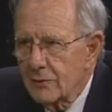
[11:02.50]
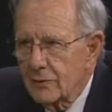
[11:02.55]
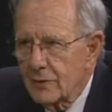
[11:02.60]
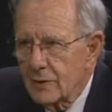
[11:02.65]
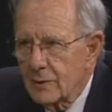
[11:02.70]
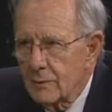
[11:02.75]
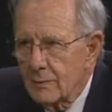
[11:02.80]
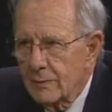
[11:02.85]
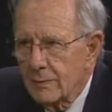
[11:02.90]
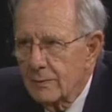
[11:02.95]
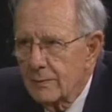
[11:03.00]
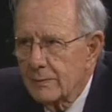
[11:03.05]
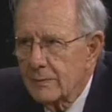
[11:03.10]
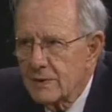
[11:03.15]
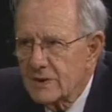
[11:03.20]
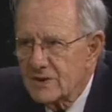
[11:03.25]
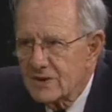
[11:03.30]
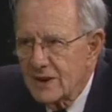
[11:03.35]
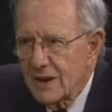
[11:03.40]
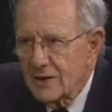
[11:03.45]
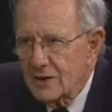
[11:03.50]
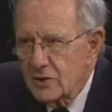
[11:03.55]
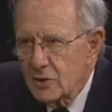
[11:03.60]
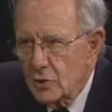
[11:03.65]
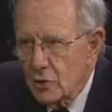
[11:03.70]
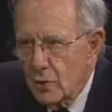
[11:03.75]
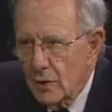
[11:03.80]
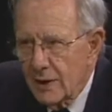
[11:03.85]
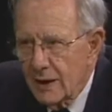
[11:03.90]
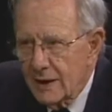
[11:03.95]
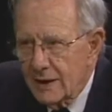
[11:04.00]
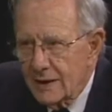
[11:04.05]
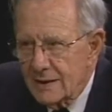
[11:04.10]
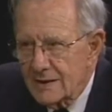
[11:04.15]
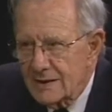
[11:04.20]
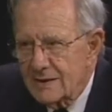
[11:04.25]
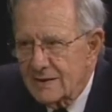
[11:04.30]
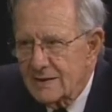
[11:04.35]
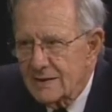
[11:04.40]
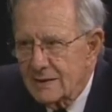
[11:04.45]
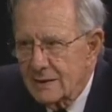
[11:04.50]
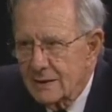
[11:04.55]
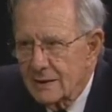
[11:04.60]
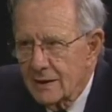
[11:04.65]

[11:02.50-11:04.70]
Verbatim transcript: of the cellulase,